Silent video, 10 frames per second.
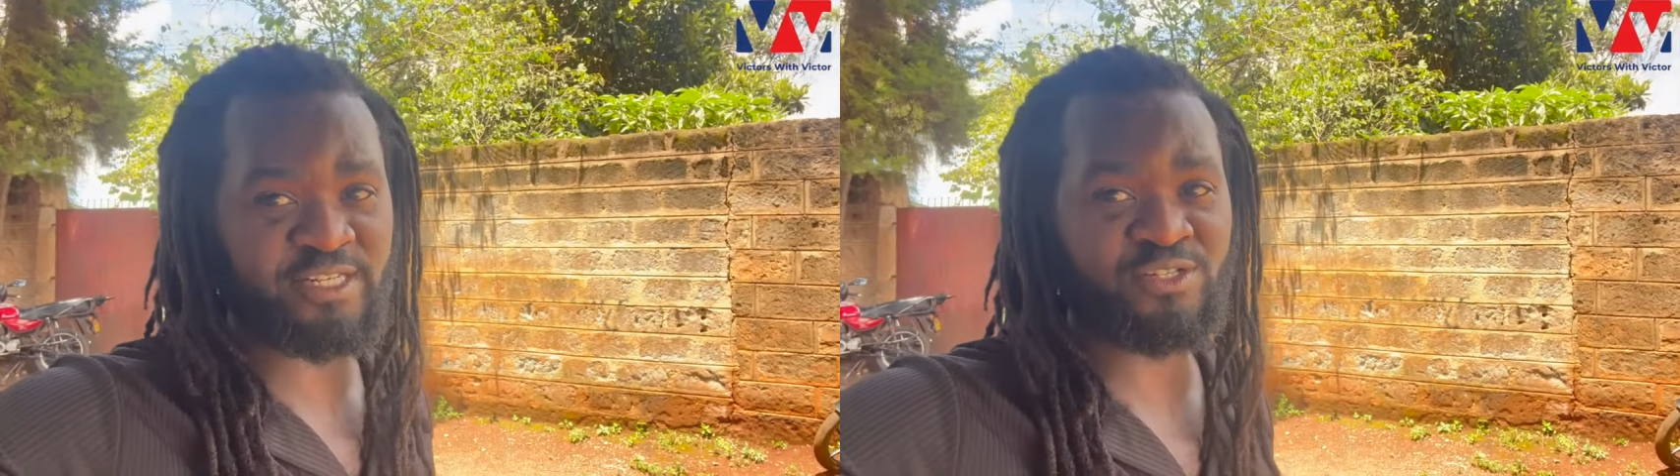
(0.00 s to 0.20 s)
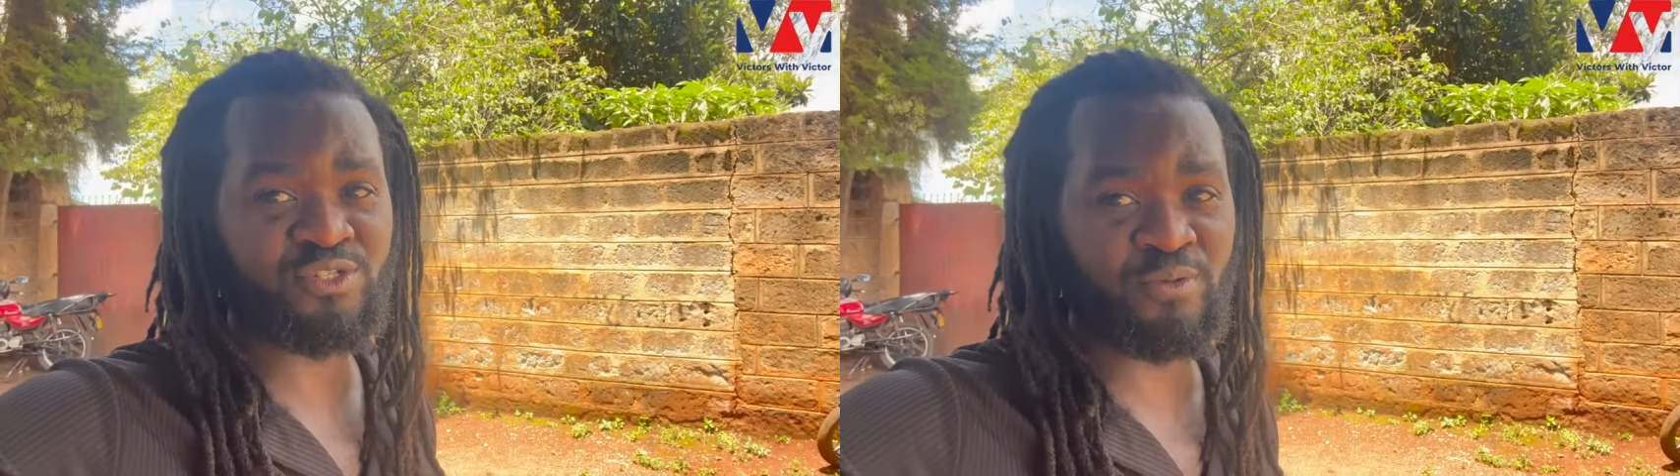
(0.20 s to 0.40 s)

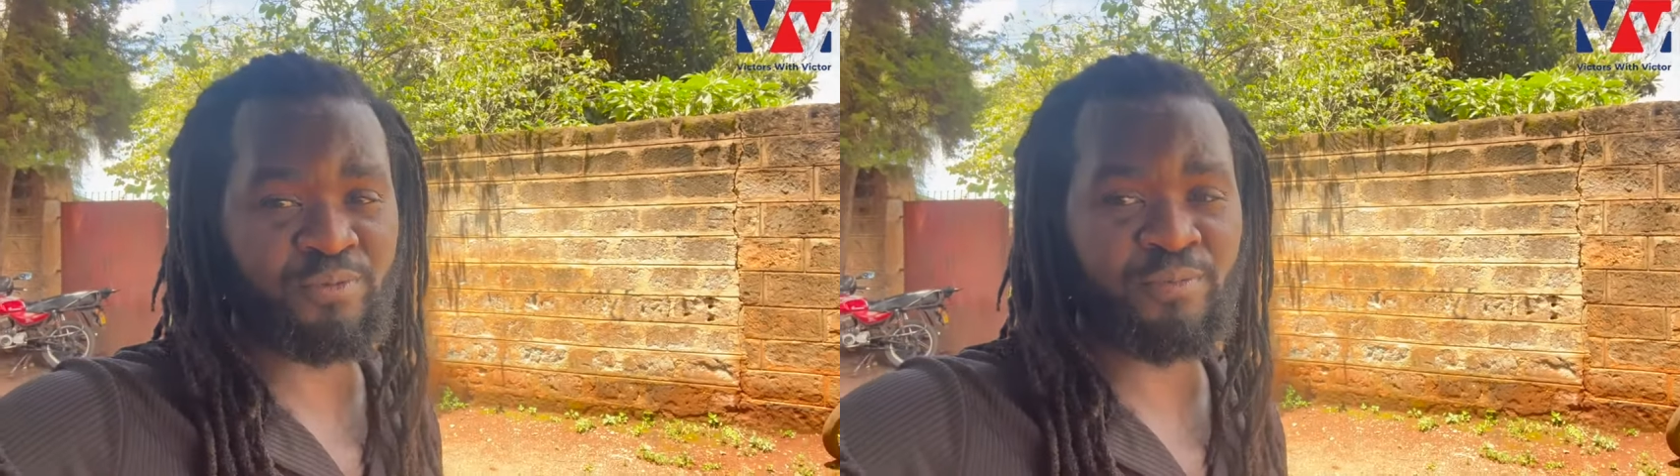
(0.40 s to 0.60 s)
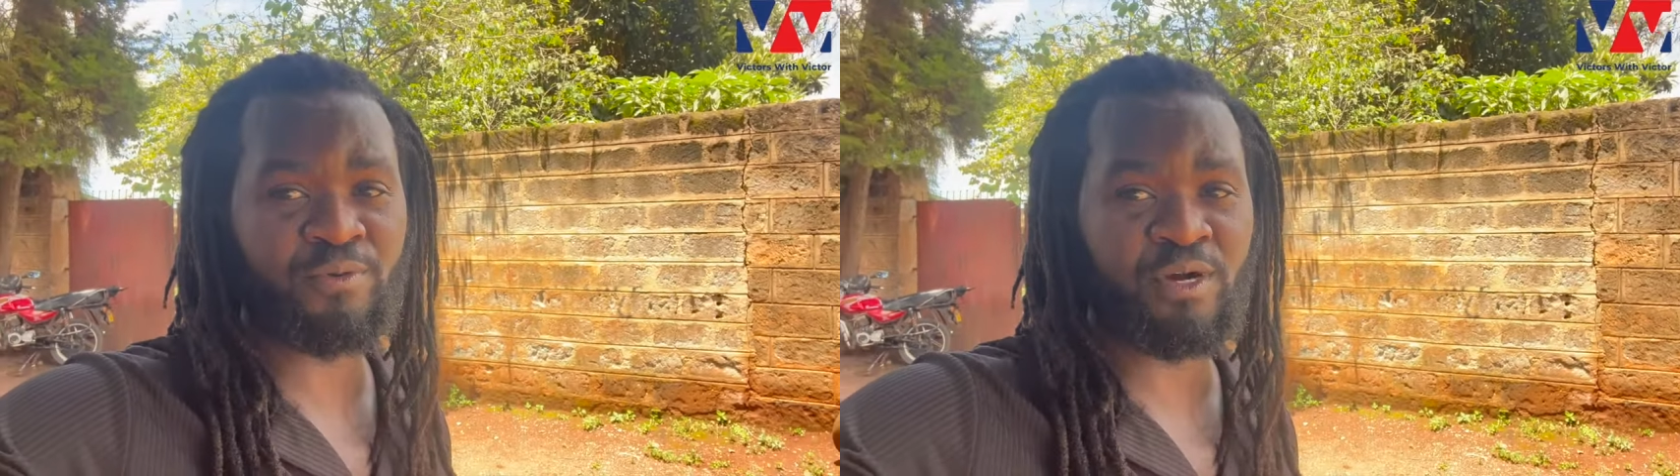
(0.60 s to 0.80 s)
And so
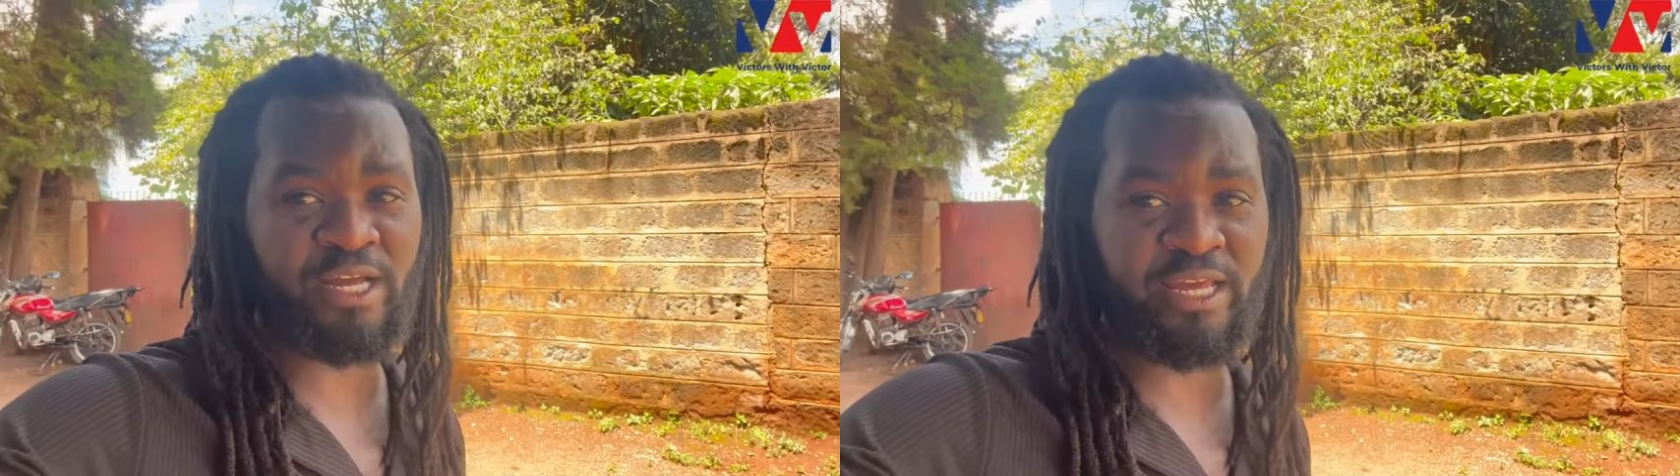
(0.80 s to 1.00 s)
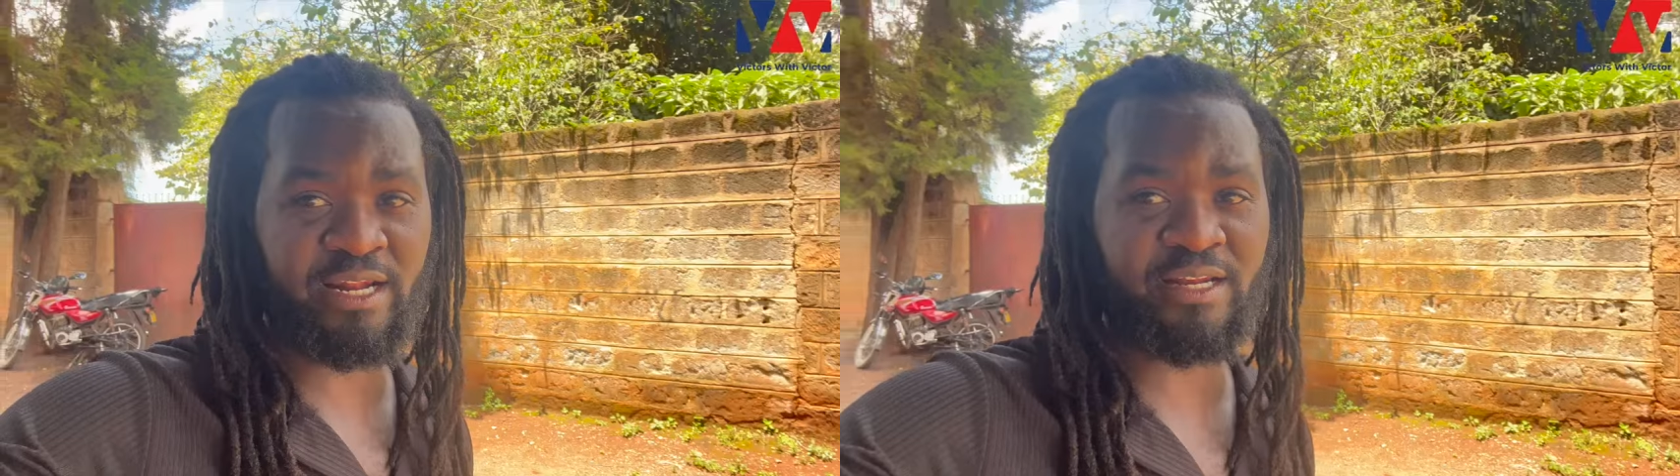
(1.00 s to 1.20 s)
people were
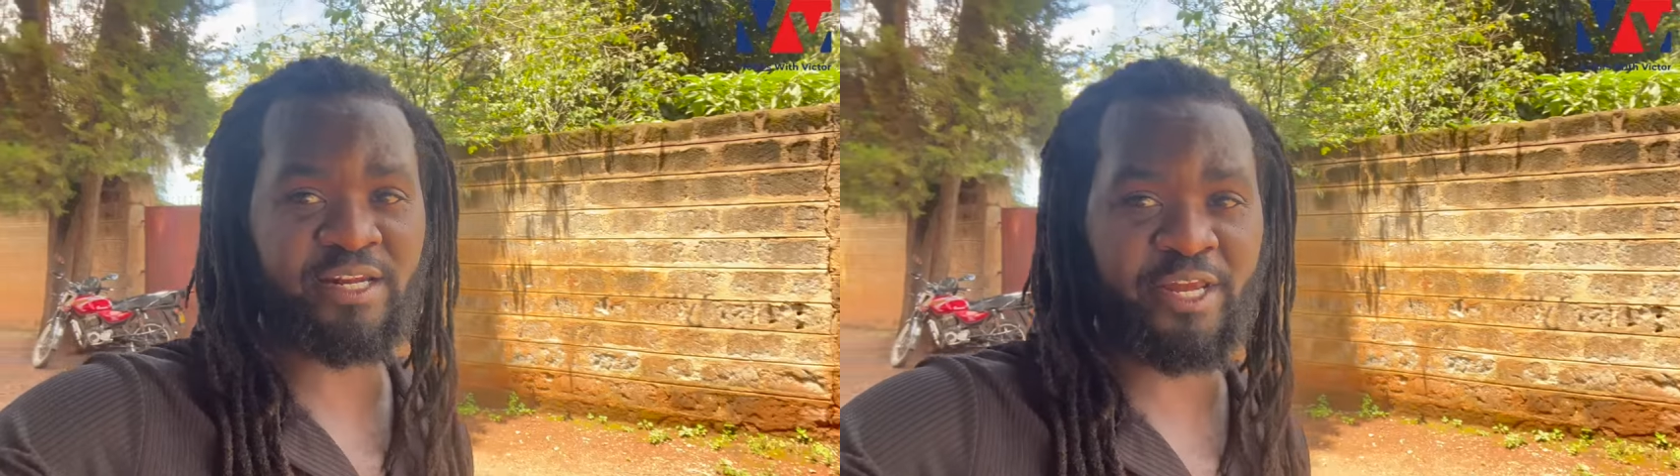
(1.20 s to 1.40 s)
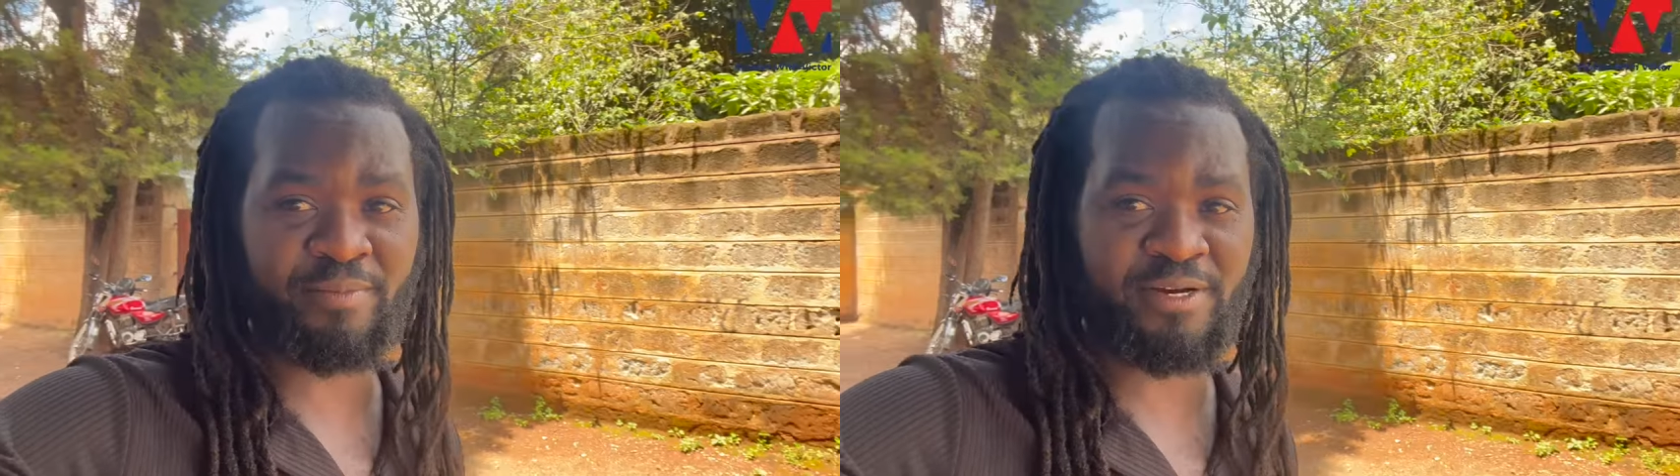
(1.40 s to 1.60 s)
killing
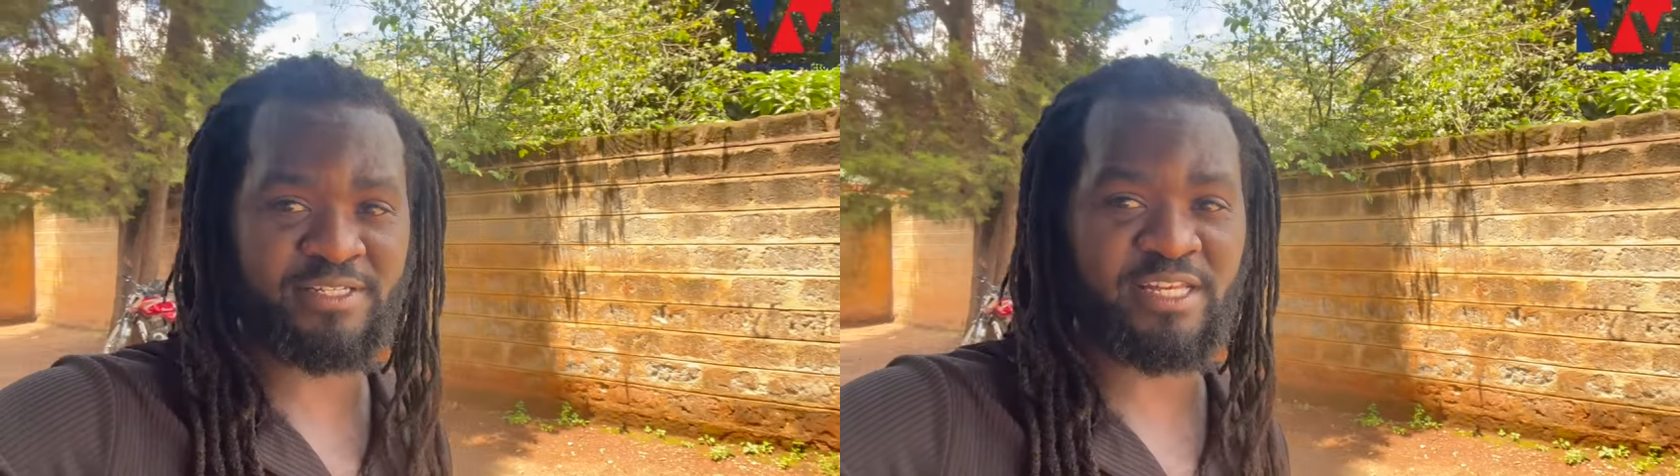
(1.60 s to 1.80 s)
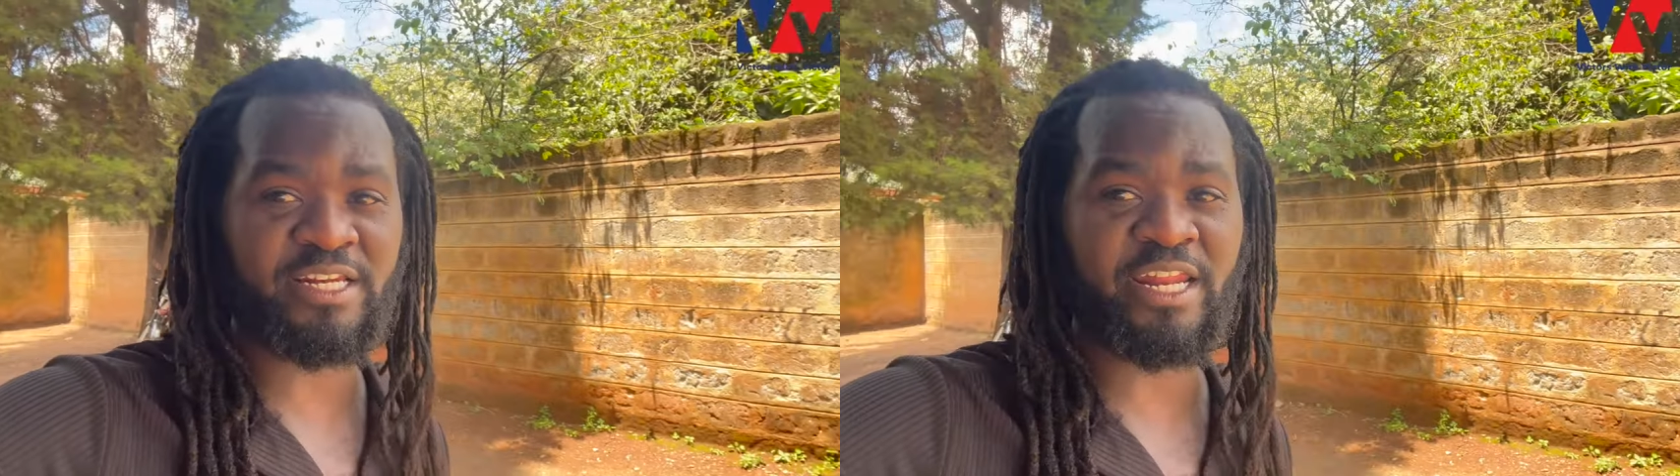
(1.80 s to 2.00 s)

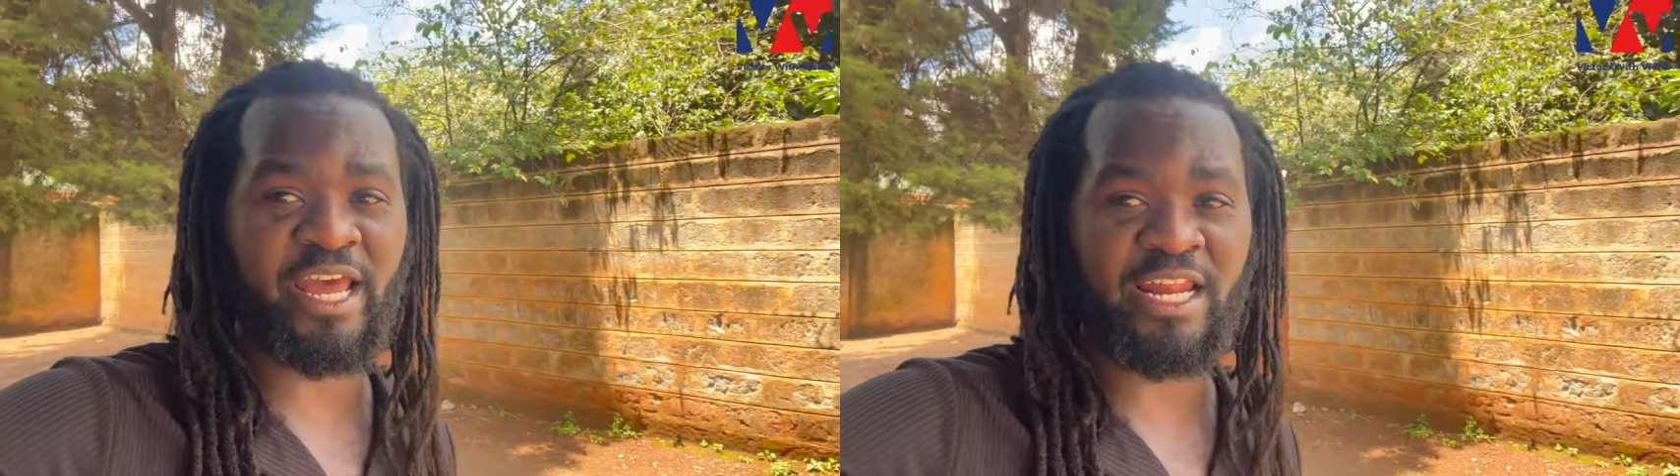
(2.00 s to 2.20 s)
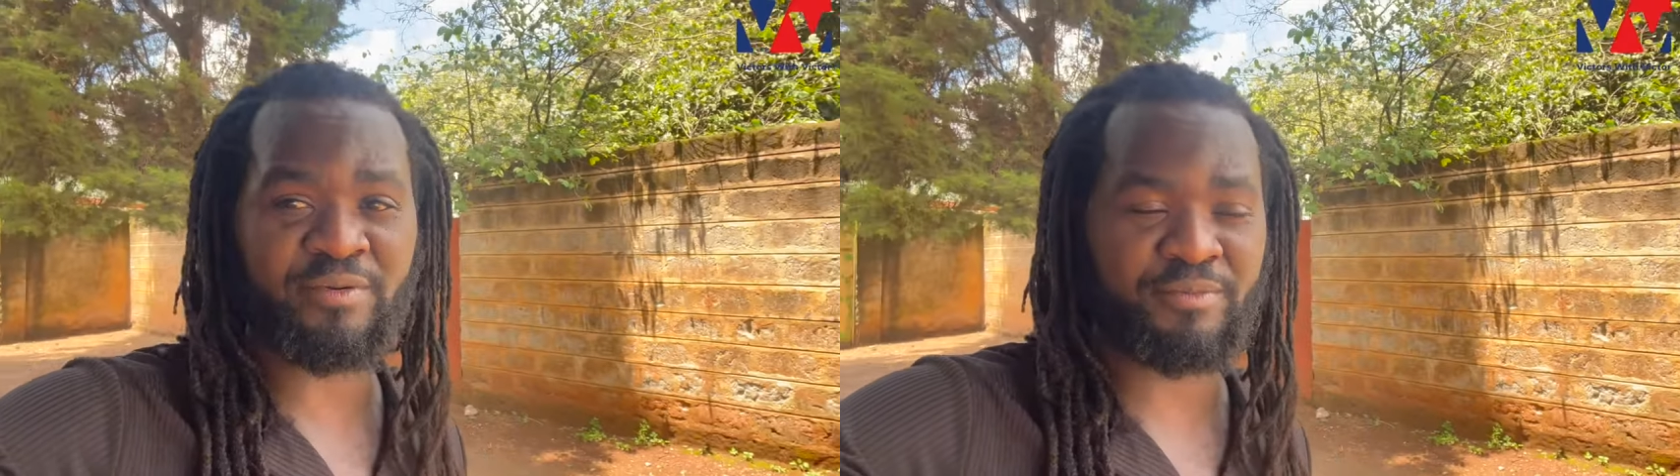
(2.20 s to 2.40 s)
neighbors that they
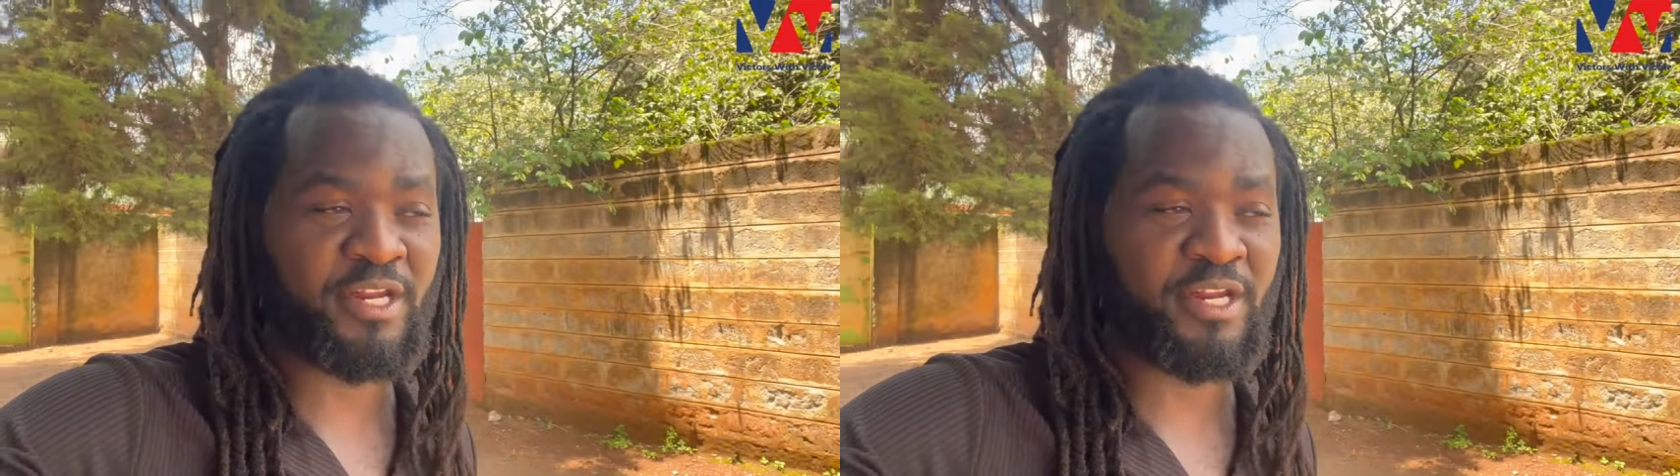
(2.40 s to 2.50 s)
had